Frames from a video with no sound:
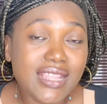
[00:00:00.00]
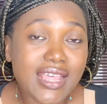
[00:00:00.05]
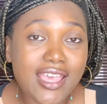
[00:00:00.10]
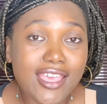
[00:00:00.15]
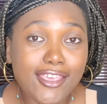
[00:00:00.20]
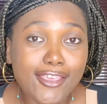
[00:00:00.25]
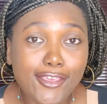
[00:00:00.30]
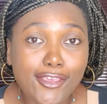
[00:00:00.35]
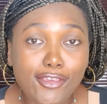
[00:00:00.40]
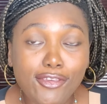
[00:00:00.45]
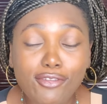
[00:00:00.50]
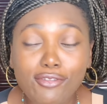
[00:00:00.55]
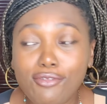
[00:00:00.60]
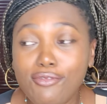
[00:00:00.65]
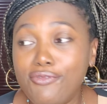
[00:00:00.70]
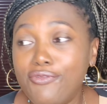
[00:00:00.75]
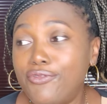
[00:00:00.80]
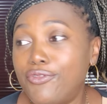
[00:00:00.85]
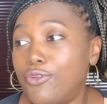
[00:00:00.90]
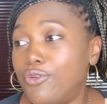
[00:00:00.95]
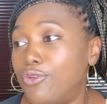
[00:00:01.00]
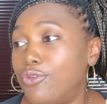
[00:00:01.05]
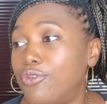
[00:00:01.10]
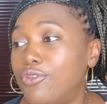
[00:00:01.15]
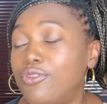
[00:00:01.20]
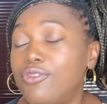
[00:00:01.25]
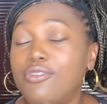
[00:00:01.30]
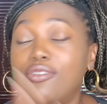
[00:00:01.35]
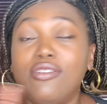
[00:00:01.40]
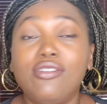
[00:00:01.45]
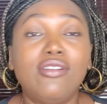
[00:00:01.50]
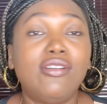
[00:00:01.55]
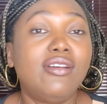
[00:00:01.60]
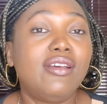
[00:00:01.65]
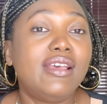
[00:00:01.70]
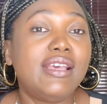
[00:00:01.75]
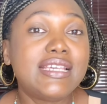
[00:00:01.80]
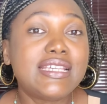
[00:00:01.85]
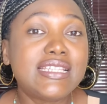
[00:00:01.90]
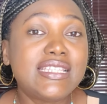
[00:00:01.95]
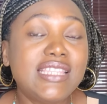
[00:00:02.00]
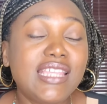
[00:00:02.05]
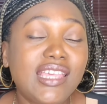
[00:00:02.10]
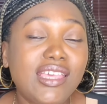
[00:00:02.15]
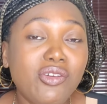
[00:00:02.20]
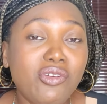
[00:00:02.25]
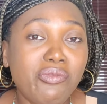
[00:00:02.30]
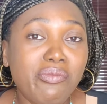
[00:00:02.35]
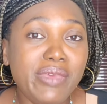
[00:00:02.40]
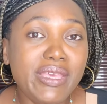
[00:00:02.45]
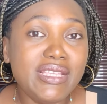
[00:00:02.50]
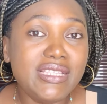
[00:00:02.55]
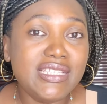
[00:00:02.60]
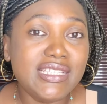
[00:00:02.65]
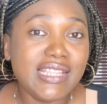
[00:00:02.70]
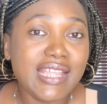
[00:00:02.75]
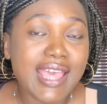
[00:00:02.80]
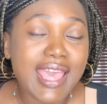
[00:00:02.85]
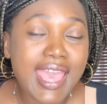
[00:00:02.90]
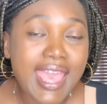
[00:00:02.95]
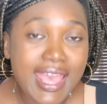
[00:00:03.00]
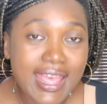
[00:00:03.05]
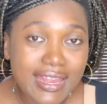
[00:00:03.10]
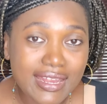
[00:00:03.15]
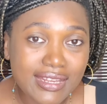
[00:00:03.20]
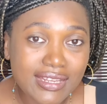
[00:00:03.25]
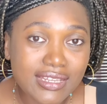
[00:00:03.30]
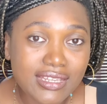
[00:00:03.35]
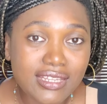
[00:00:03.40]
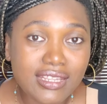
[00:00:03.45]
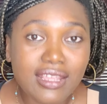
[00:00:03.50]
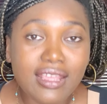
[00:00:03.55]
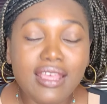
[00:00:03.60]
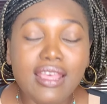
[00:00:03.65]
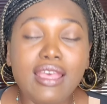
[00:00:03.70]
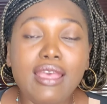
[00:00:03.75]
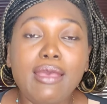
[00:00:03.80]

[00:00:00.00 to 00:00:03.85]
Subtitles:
Thank you for sticking with me to the end.